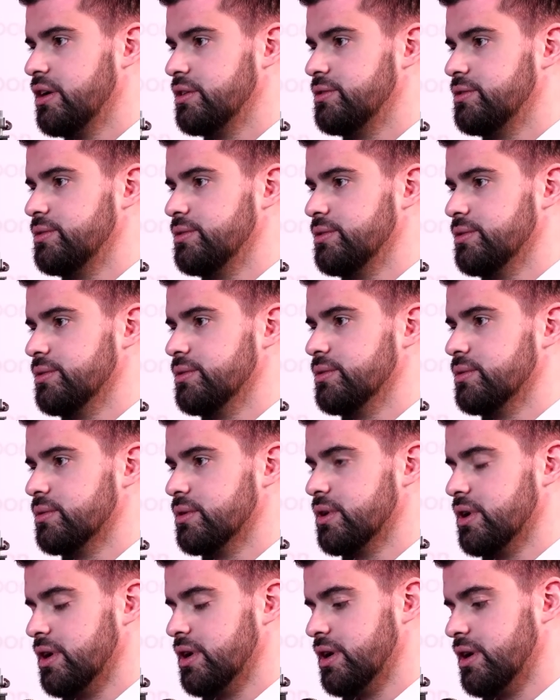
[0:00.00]
to
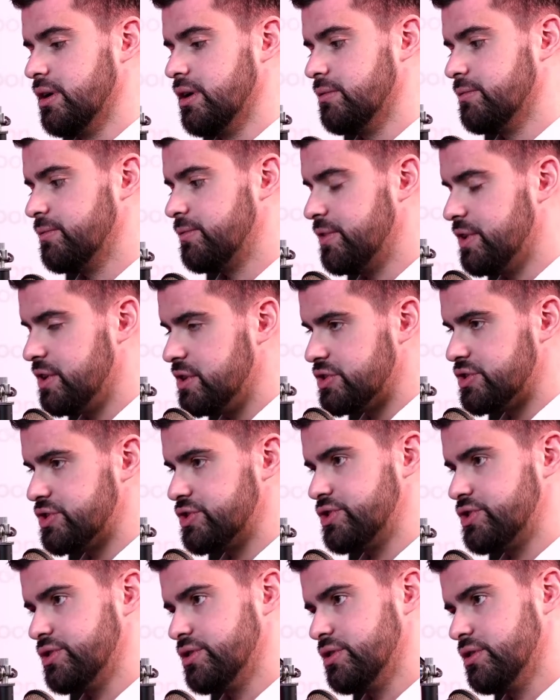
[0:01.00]

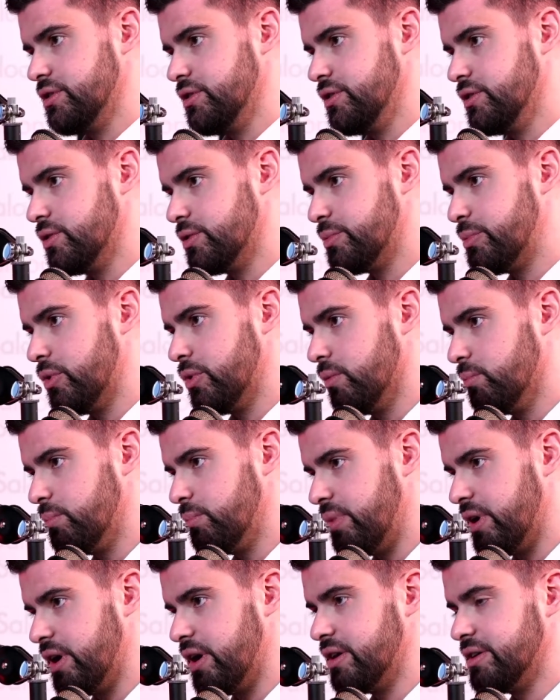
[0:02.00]
finish your
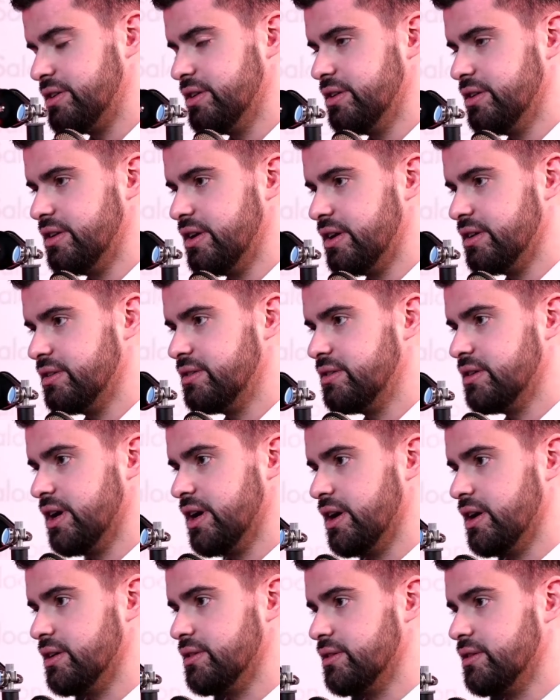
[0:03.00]
part in that,
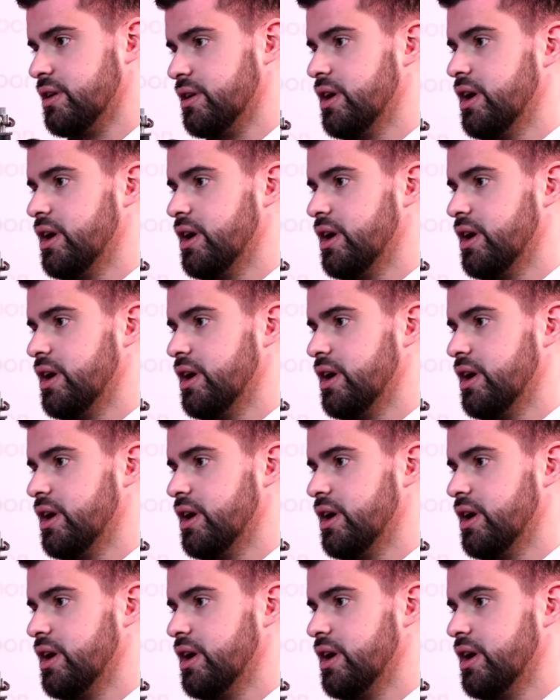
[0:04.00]
and